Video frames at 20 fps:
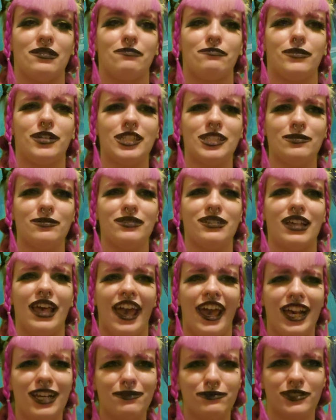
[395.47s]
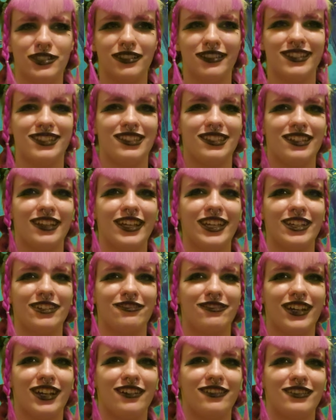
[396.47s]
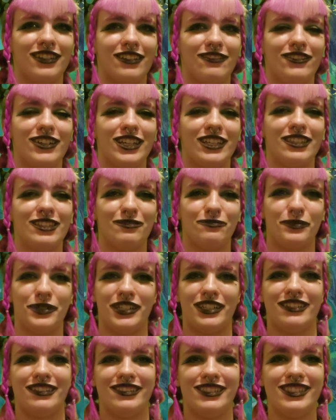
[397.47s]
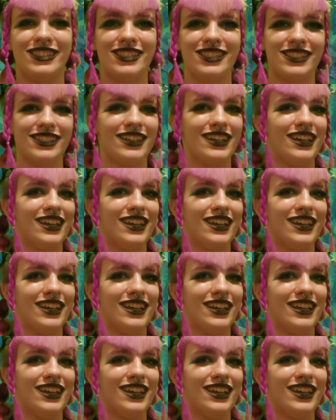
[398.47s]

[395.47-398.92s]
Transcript: multiple animals laying around on one of their balls.